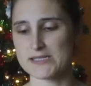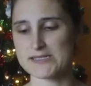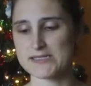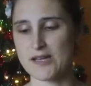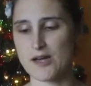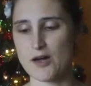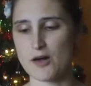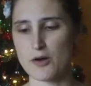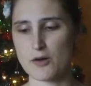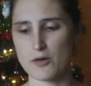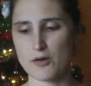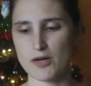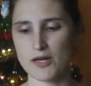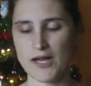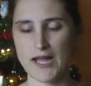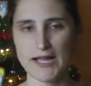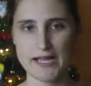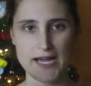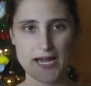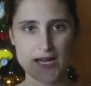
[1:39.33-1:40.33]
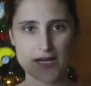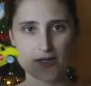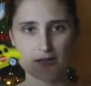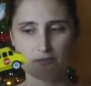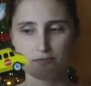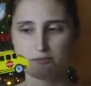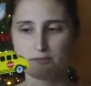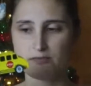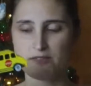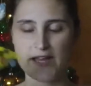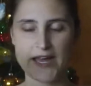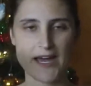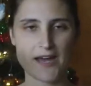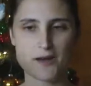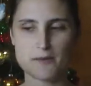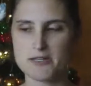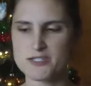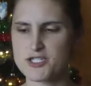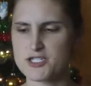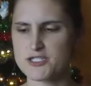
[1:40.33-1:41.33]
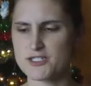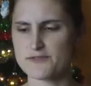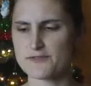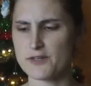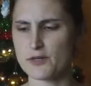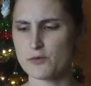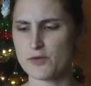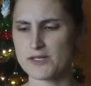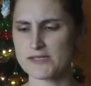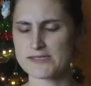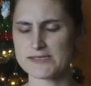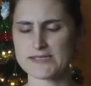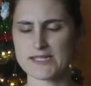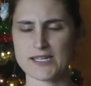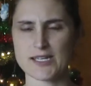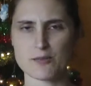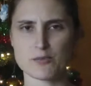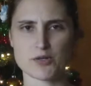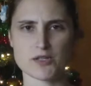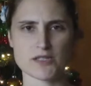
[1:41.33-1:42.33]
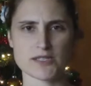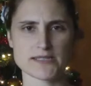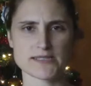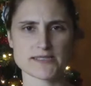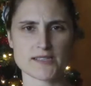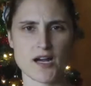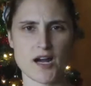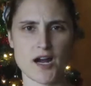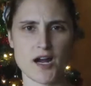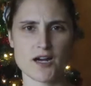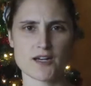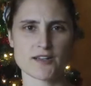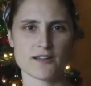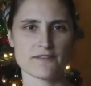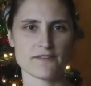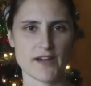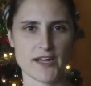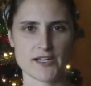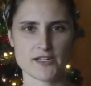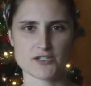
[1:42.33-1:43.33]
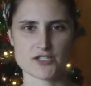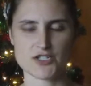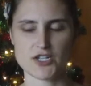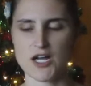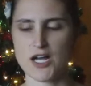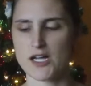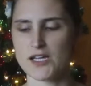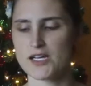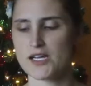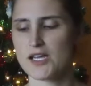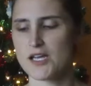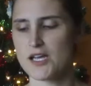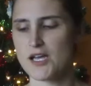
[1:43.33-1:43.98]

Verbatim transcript: So I got him, they had a bunch of different ones like a police car and a fire truck,